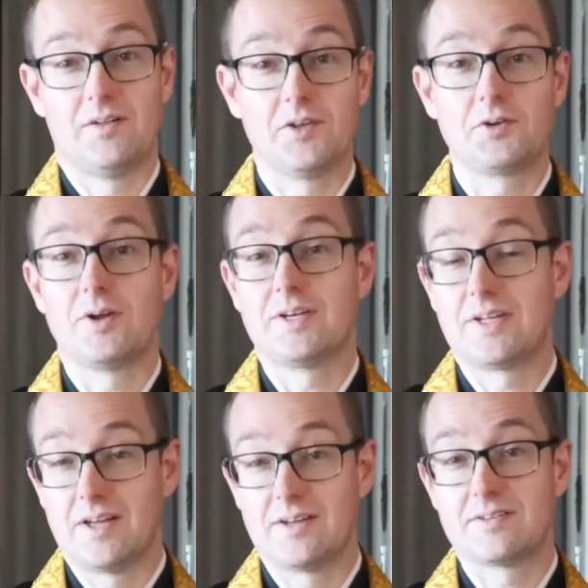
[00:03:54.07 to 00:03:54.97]
the great
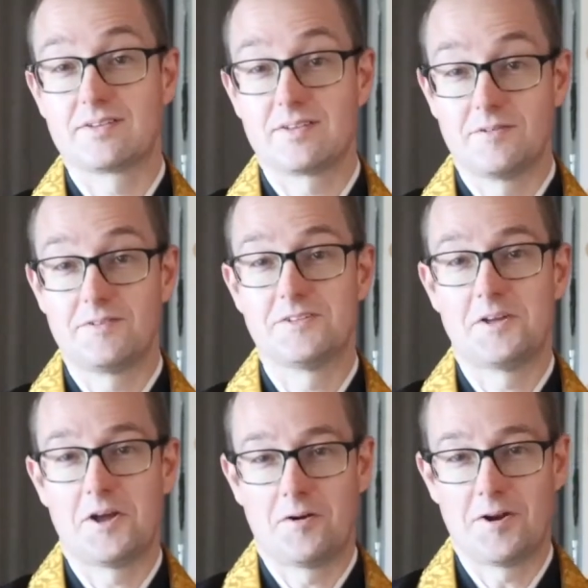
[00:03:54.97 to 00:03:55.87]
kings of his
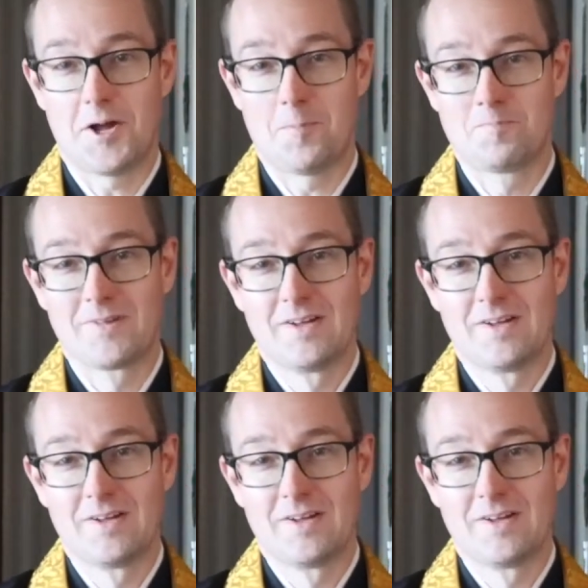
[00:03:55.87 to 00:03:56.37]
area.